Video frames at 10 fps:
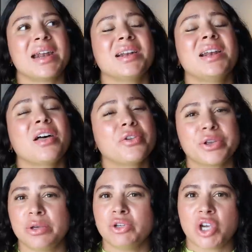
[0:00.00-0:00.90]
And another
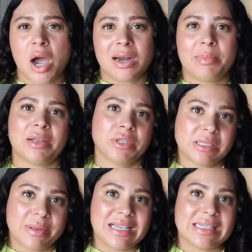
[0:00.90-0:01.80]
huge con about
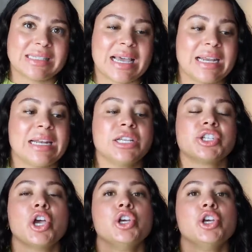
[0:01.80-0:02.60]
this place is that it is